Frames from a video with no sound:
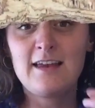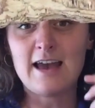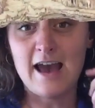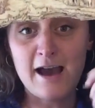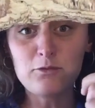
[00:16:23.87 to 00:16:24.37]

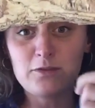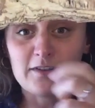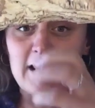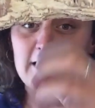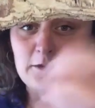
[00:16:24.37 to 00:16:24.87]
out
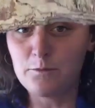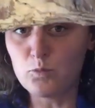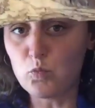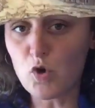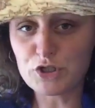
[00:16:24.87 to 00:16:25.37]
and
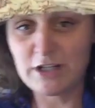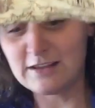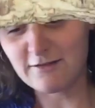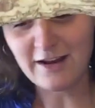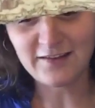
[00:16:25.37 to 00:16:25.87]
washing
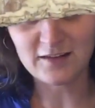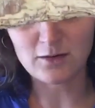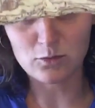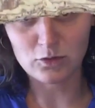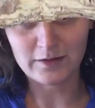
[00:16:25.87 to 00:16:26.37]
the rest of
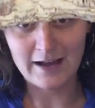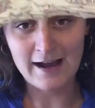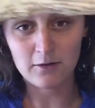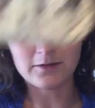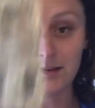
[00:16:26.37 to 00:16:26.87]
the water
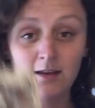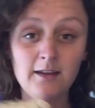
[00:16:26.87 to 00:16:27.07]
out.